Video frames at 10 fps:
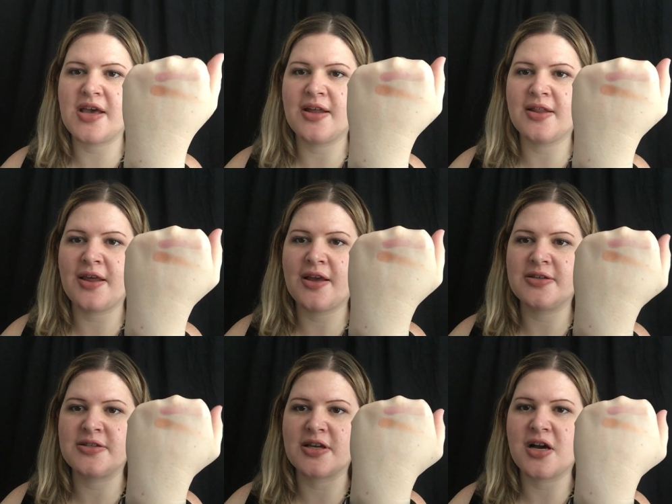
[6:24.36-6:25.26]
that like
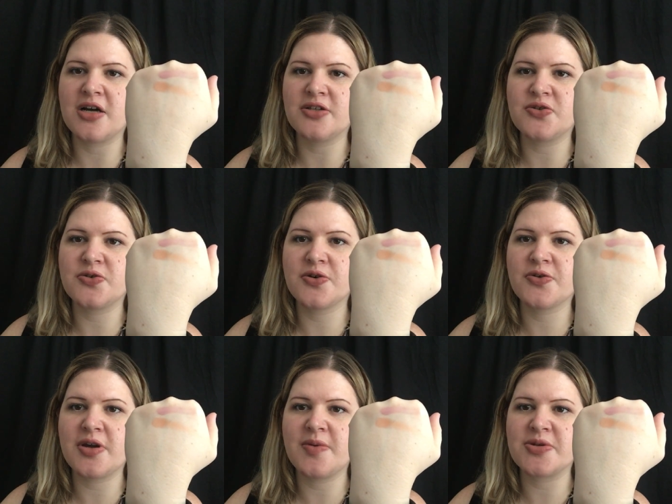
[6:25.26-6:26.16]
as a contour
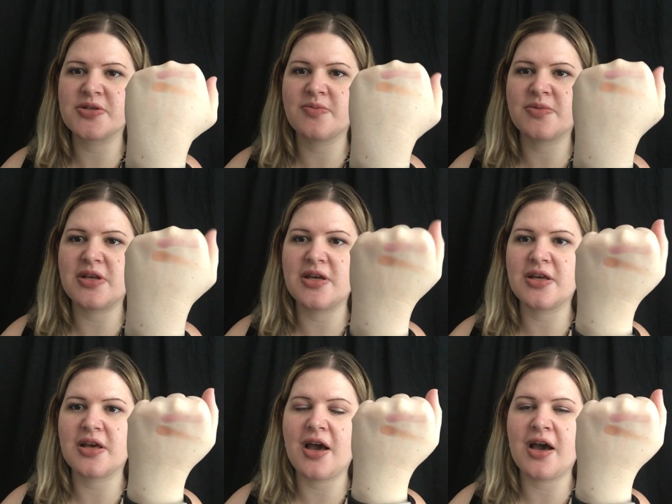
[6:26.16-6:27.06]
cream or
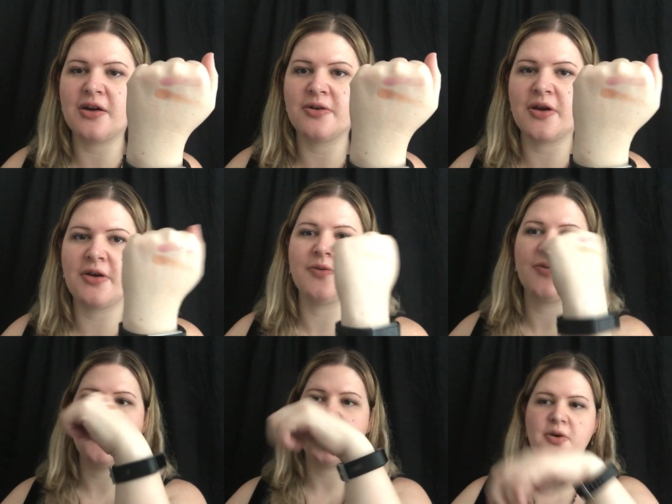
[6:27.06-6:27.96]
something. I don't know
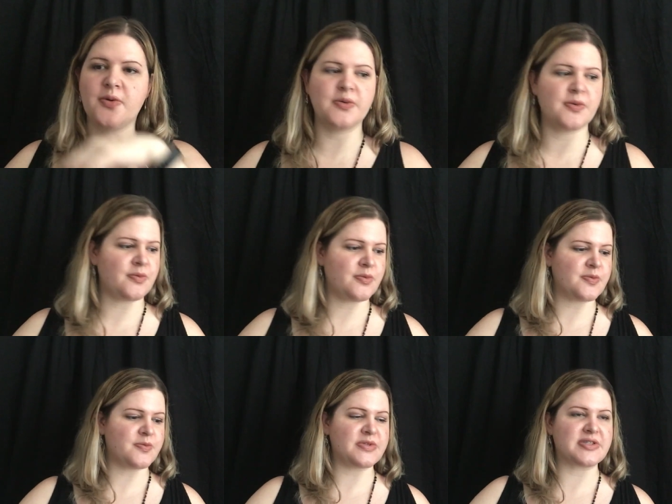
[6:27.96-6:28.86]
we'll,
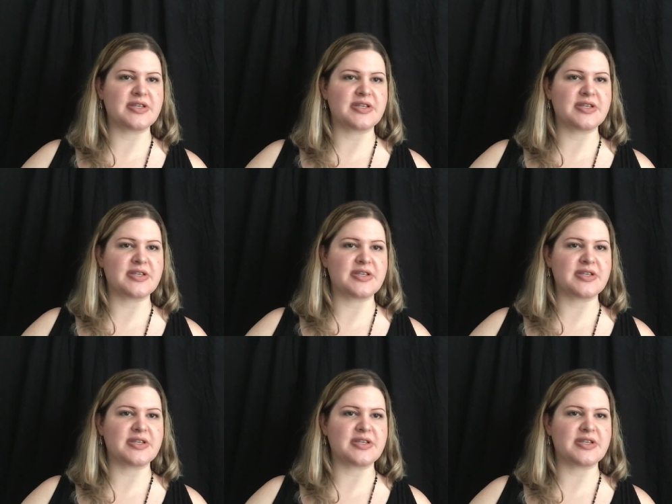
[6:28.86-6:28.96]
we'll